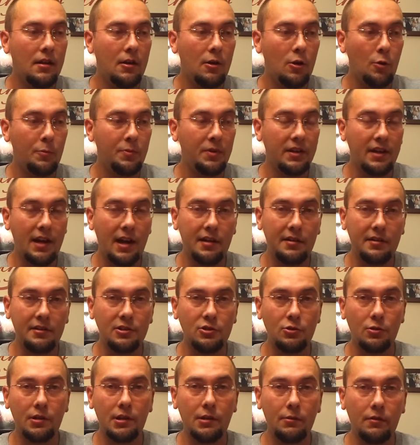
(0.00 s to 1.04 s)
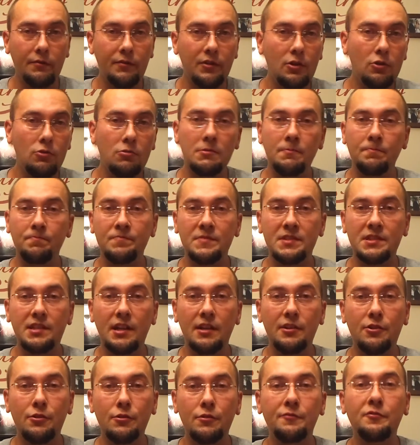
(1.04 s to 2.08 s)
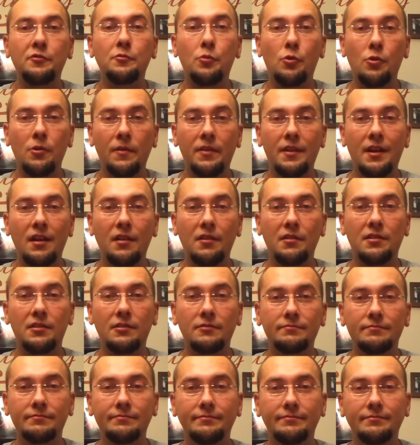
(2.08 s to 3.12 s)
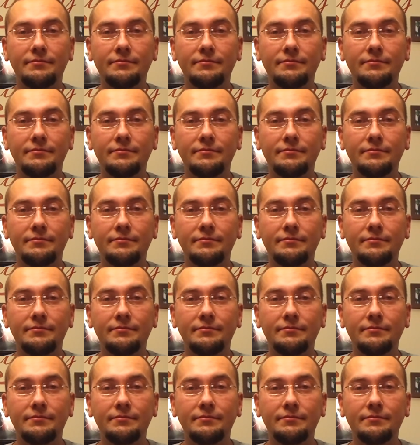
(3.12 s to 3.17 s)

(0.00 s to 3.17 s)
Hope you guys enjoyed the review, and stay tuned for more. Thanks.